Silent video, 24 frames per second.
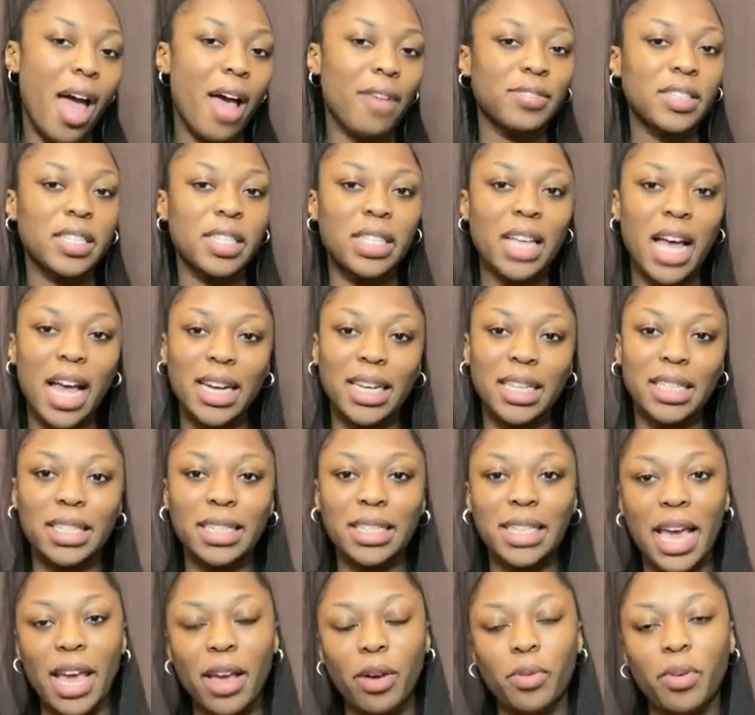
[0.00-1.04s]
i have decided
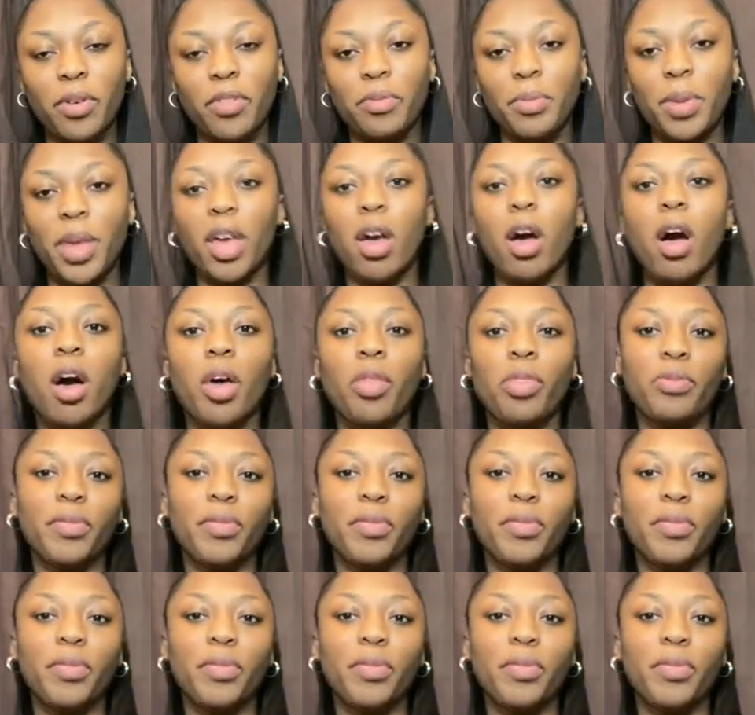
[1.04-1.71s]
to take with me are